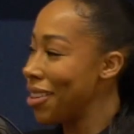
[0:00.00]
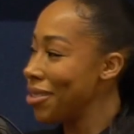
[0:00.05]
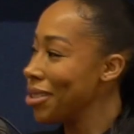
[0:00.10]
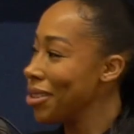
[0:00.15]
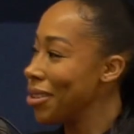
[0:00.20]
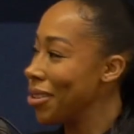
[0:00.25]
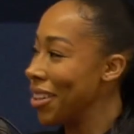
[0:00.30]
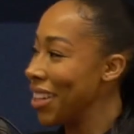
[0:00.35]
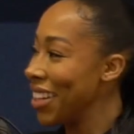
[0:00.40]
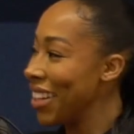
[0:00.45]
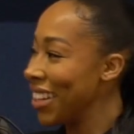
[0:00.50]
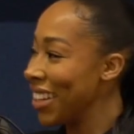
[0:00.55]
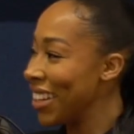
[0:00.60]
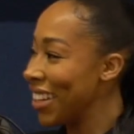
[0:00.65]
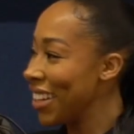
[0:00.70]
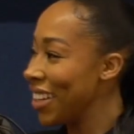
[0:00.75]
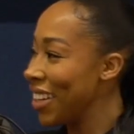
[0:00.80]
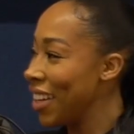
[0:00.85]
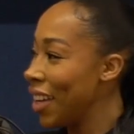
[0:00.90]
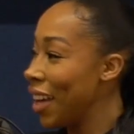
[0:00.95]
that was quick.
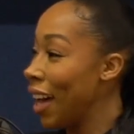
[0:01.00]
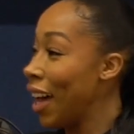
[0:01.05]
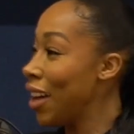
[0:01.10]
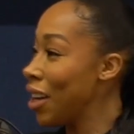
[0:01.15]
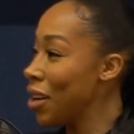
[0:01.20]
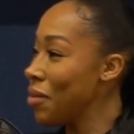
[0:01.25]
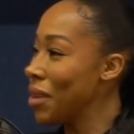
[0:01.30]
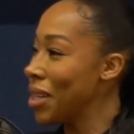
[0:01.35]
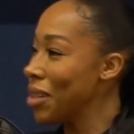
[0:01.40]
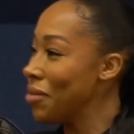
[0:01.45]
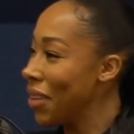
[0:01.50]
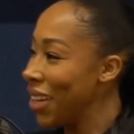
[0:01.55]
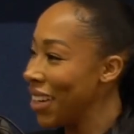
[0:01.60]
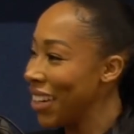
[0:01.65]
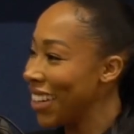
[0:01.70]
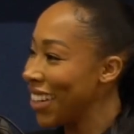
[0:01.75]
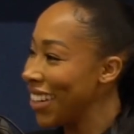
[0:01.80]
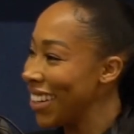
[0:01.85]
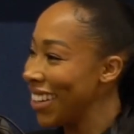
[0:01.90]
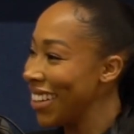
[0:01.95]
And I made
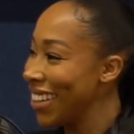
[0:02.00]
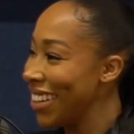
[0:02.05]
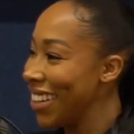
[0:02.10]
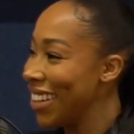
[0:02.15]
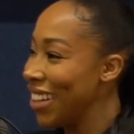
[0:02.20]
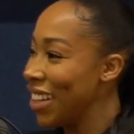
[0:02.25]
money.